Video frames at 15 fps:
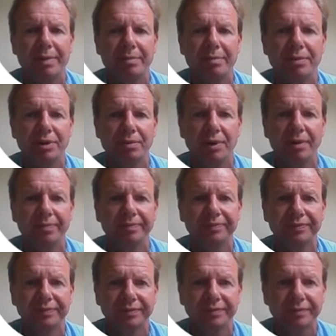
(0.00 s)
pip you want.
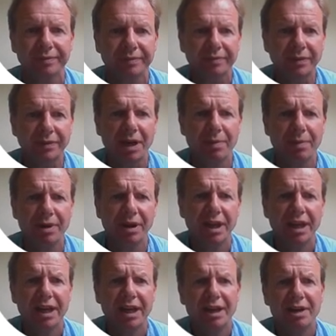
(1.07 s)
But
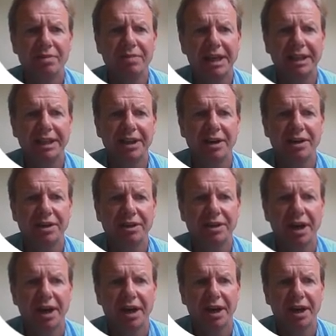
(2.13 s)
really, the only